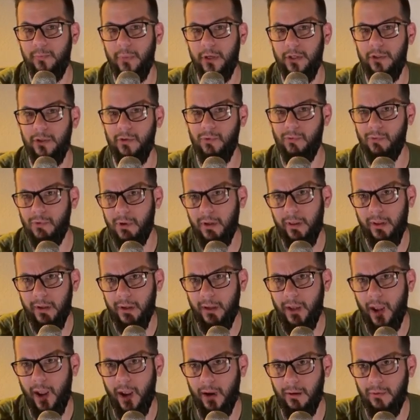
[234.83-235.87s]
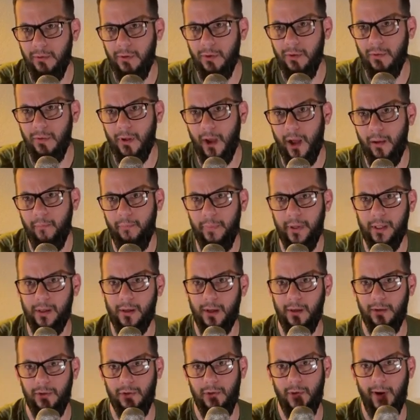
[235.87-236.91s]
but you really can't do that
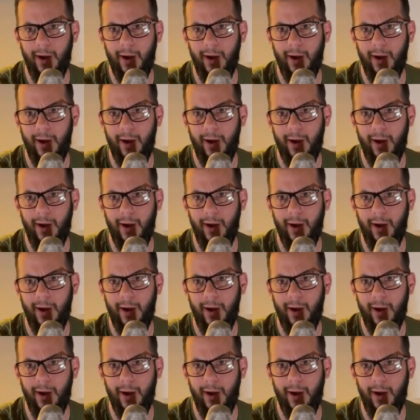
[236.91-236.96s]
because you